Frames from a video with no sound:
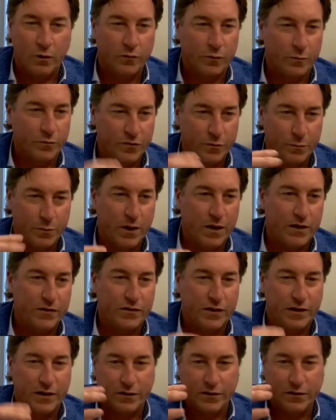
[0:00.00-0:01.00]
from supply
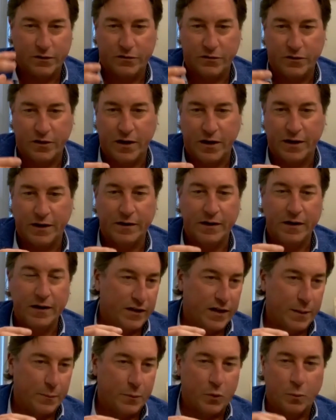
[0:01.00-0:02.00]
chain to design to
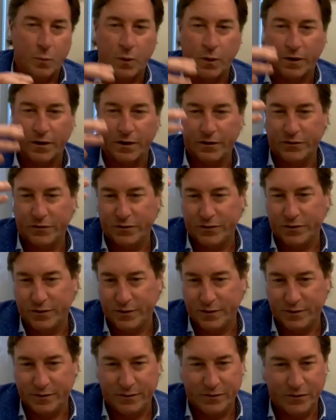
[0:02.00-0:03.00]
capital markets
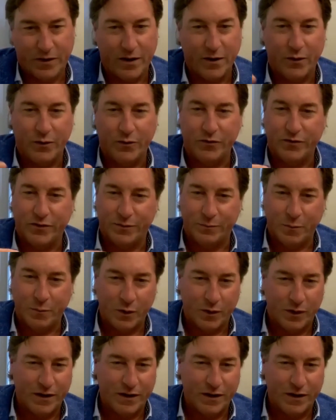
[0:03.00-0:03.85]
to sales to